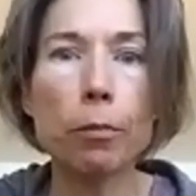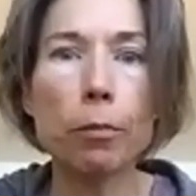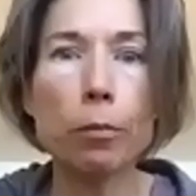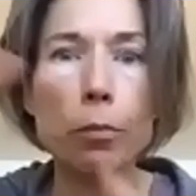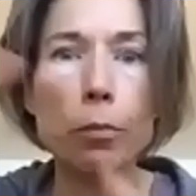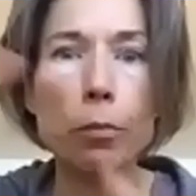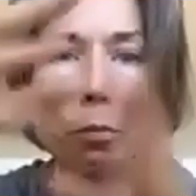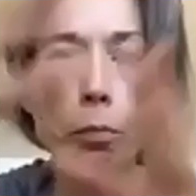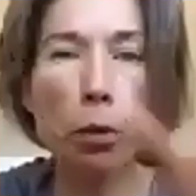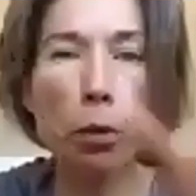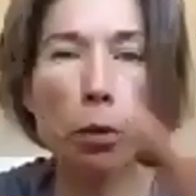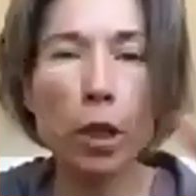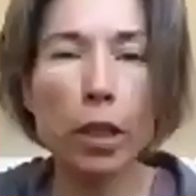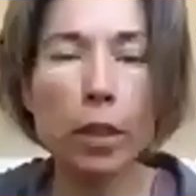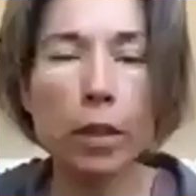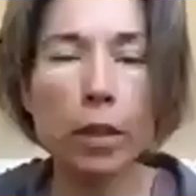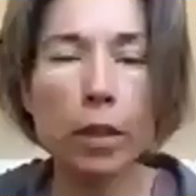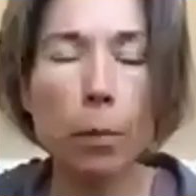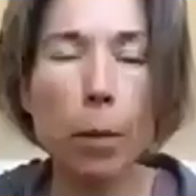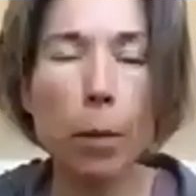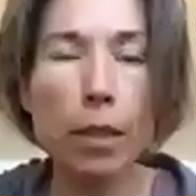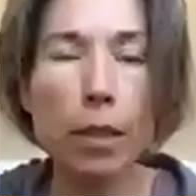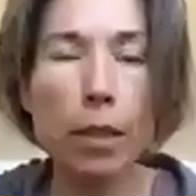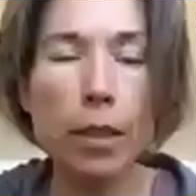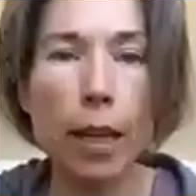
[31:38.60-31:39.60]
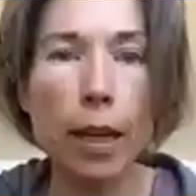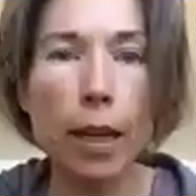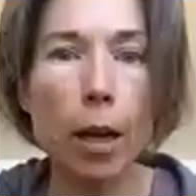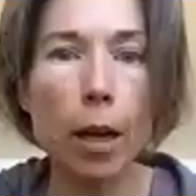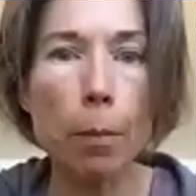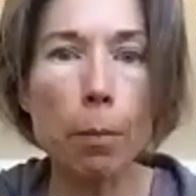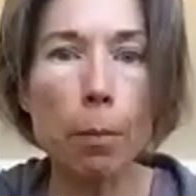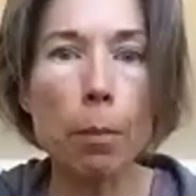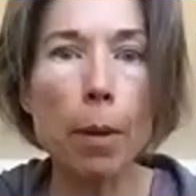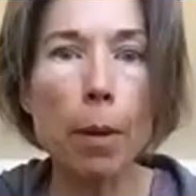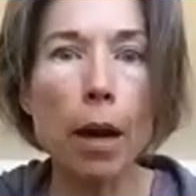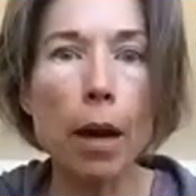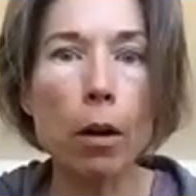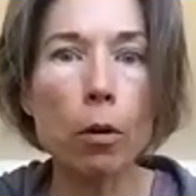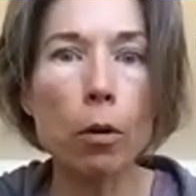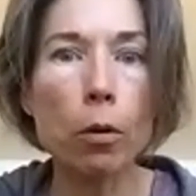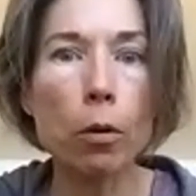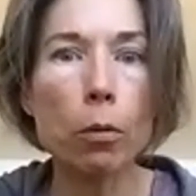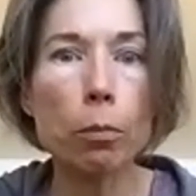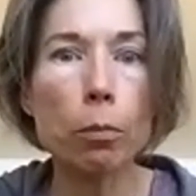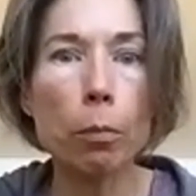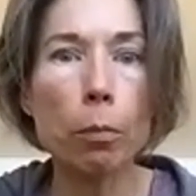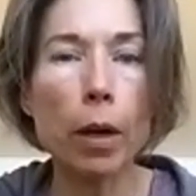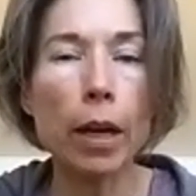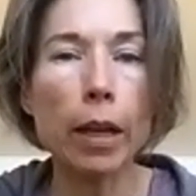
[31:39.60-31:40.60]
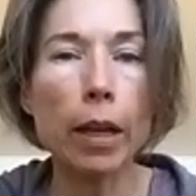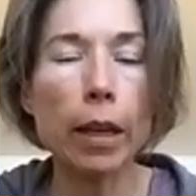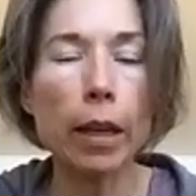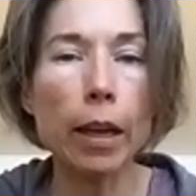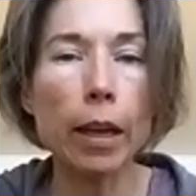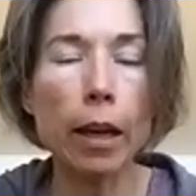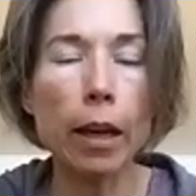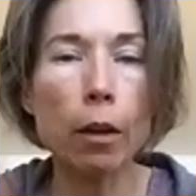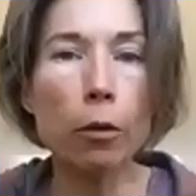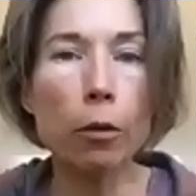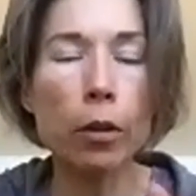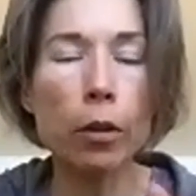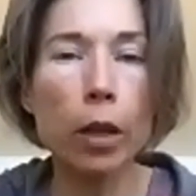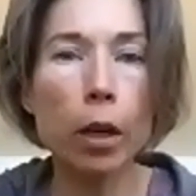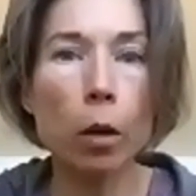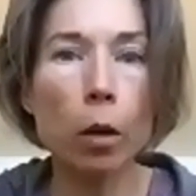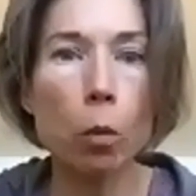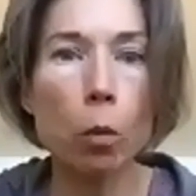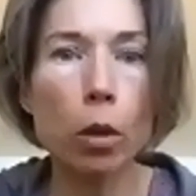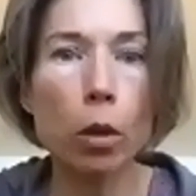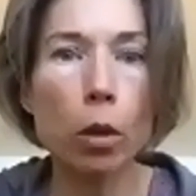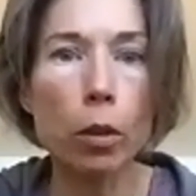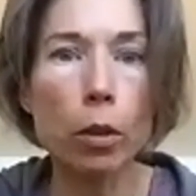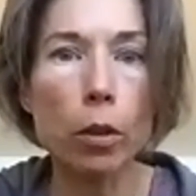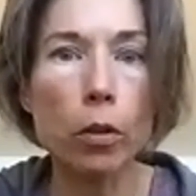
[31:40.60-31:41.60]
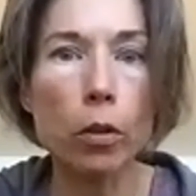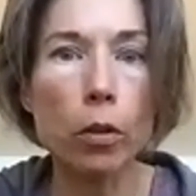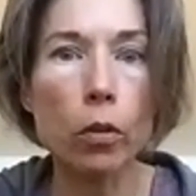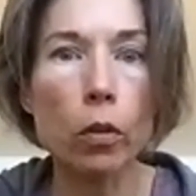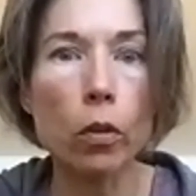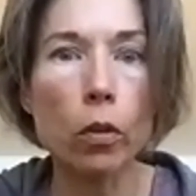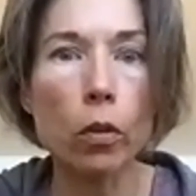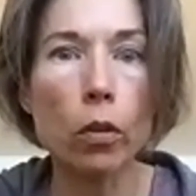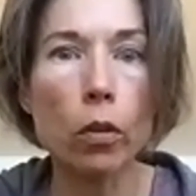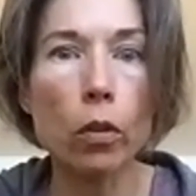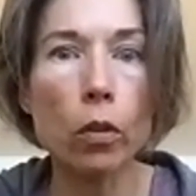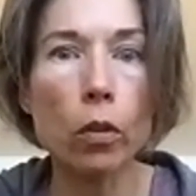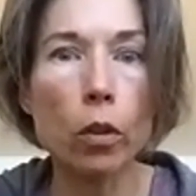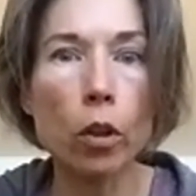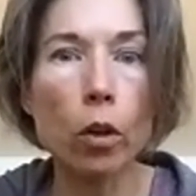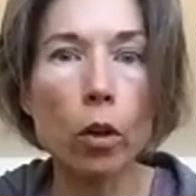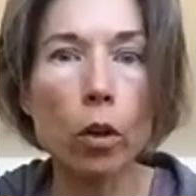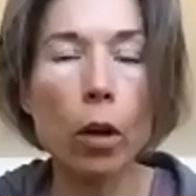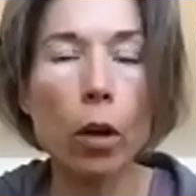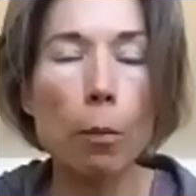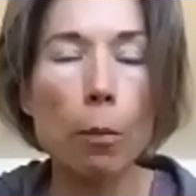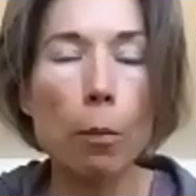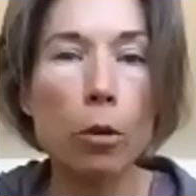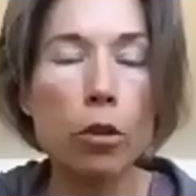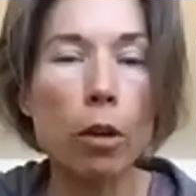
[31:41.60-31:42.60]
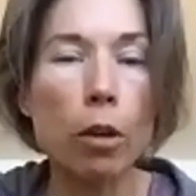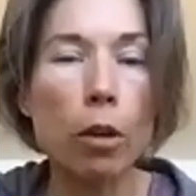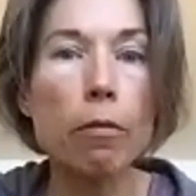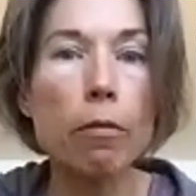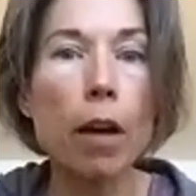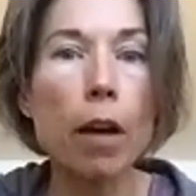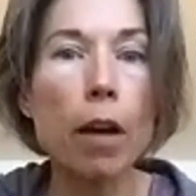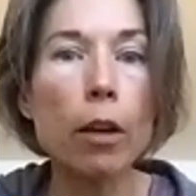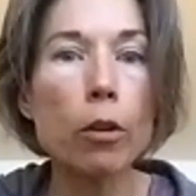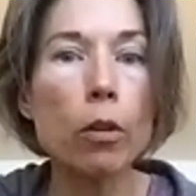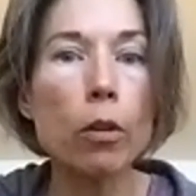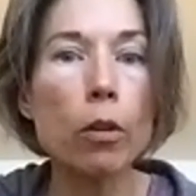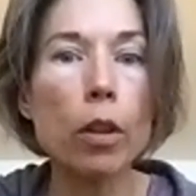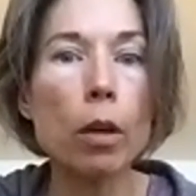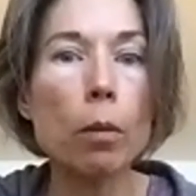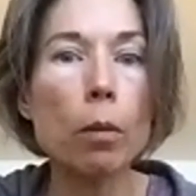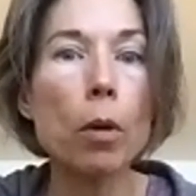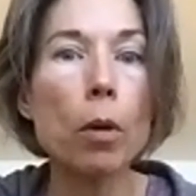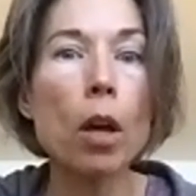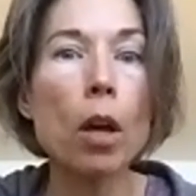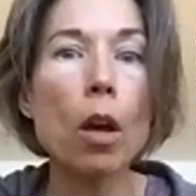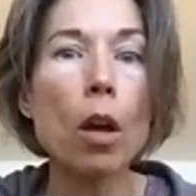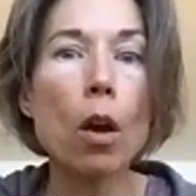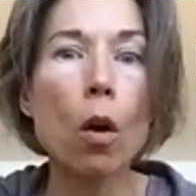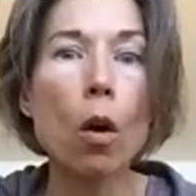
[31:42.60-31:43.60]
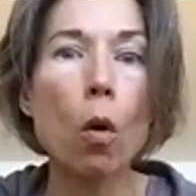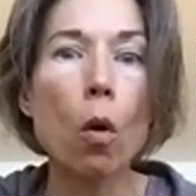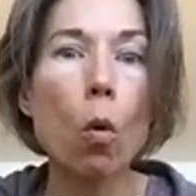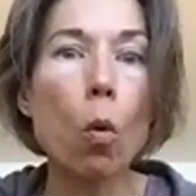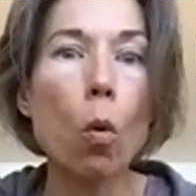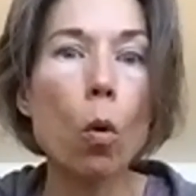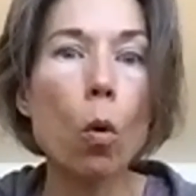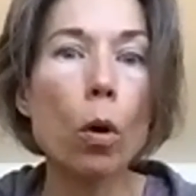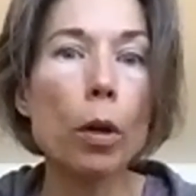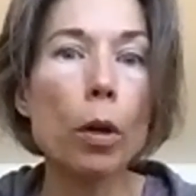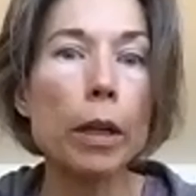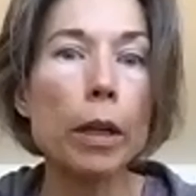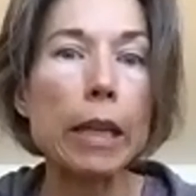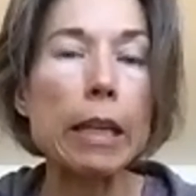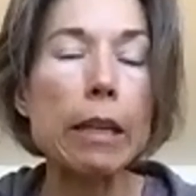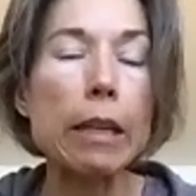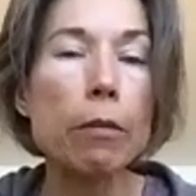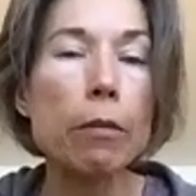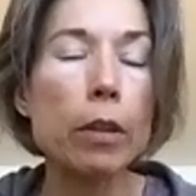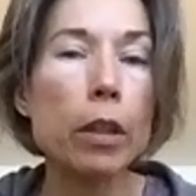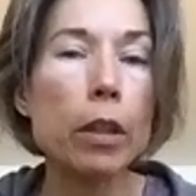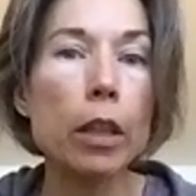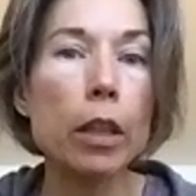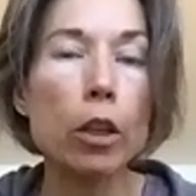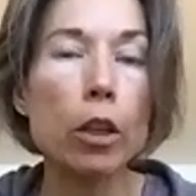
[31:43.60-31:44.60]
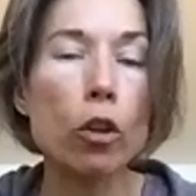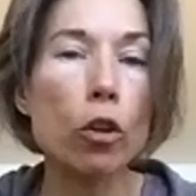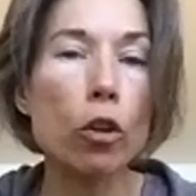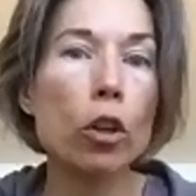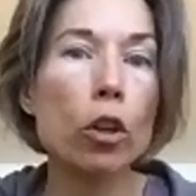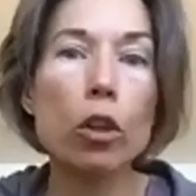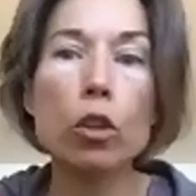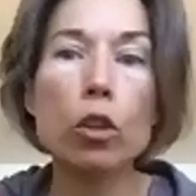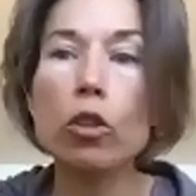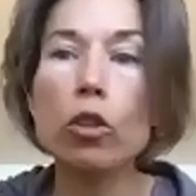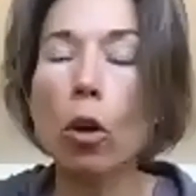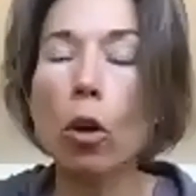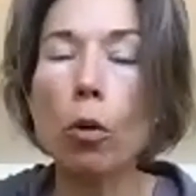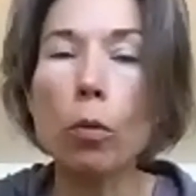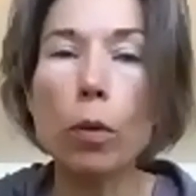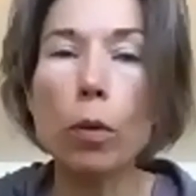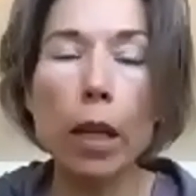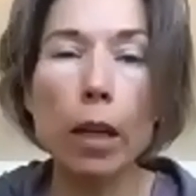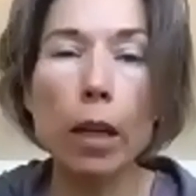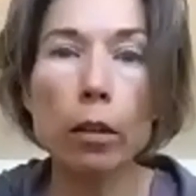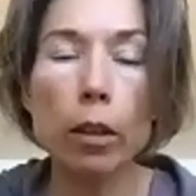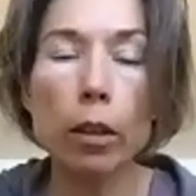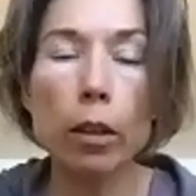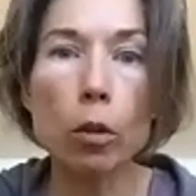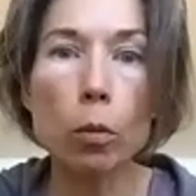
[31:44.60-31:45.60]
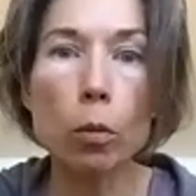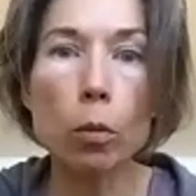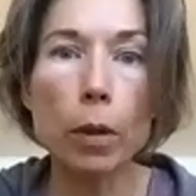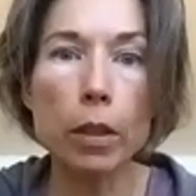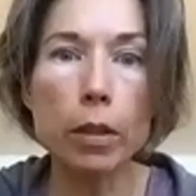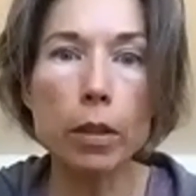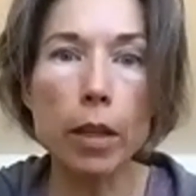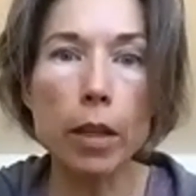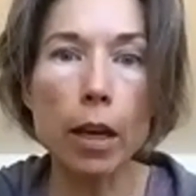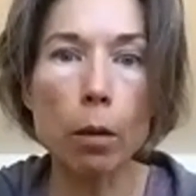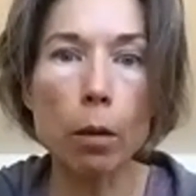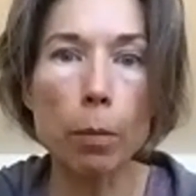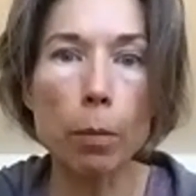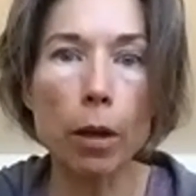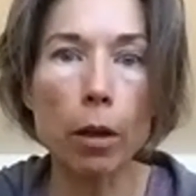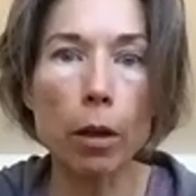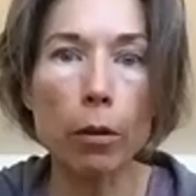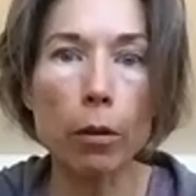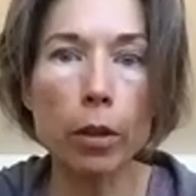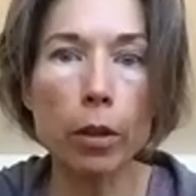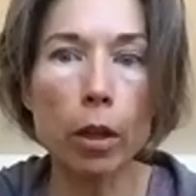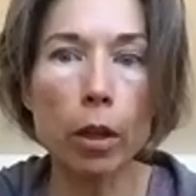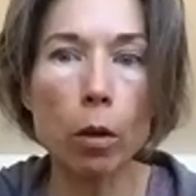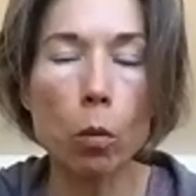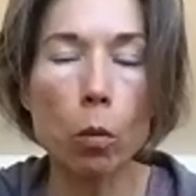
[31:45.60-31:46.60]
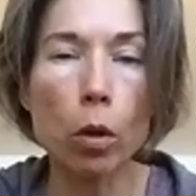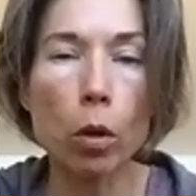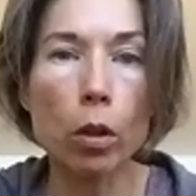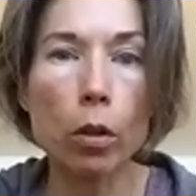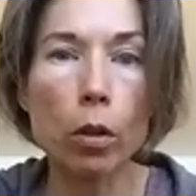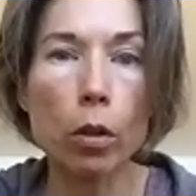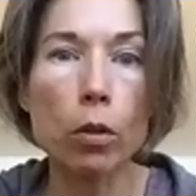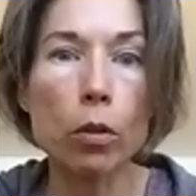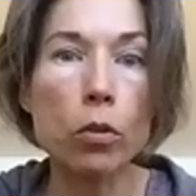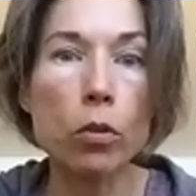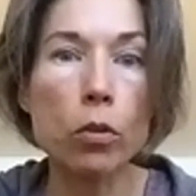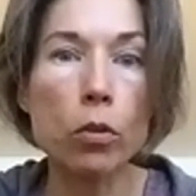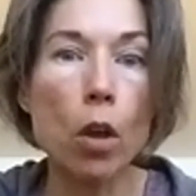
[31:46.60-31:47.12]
putting some essay up about my healthcare workers and how much I value them, or even that you're going to donate a little bit to help healthcare workers,